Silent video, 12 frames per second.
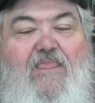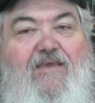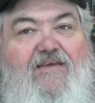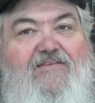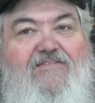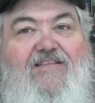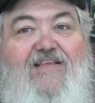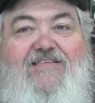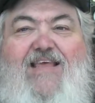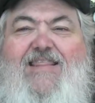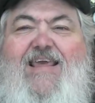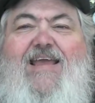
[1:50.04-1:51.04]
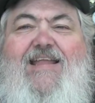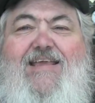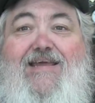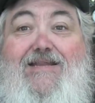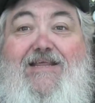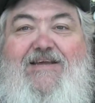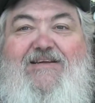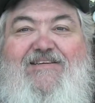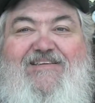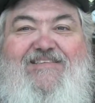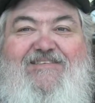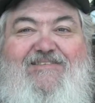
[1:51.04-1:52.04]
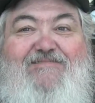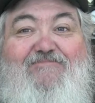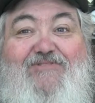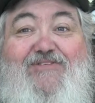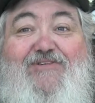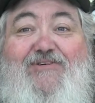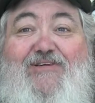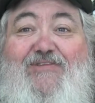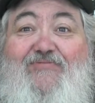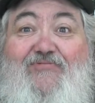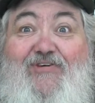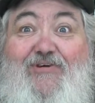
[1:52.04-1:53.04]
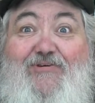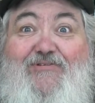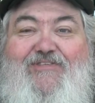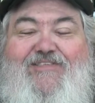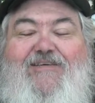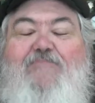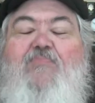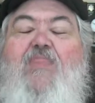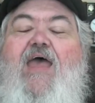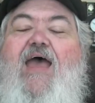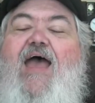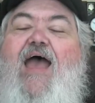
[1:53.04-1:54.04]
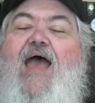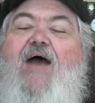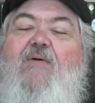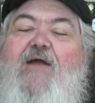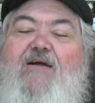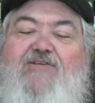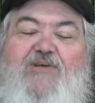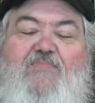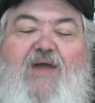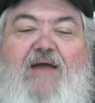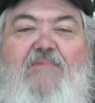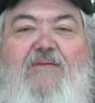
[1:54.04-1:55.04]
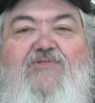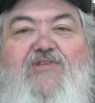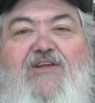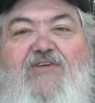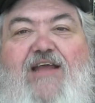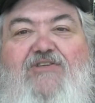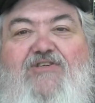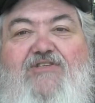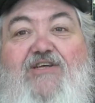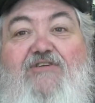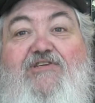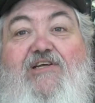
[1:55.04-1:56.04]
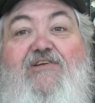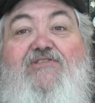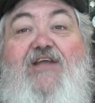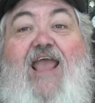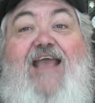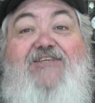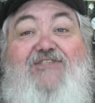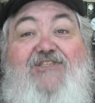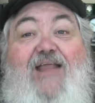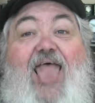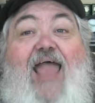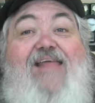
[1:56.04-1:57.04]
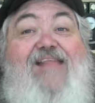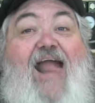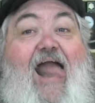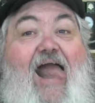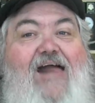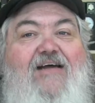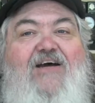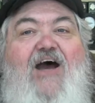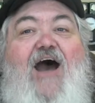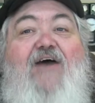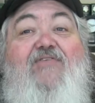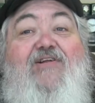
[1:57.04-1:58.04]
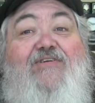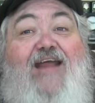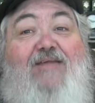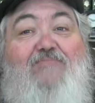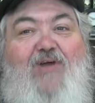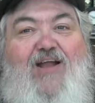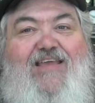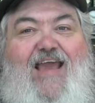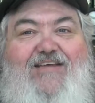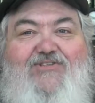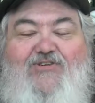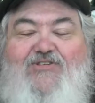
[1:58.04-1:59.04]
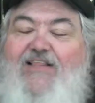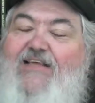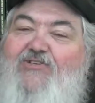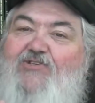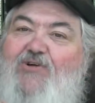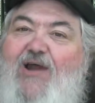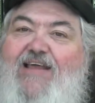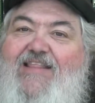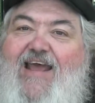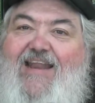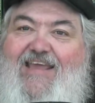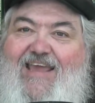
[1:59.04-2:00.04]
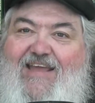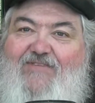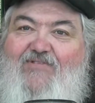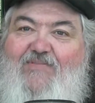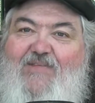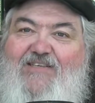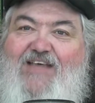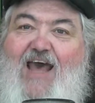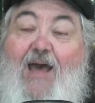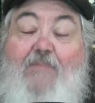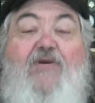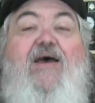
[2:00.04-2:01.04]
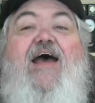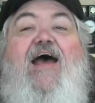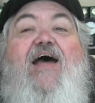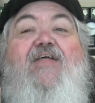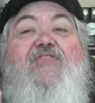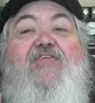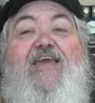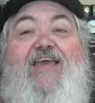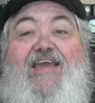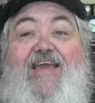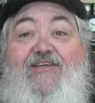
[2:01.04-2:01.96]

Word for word: At least I think I did. I'm so confused. We are also proud members of the International Association of Internet Broadcasters. Let's try that again from the top. The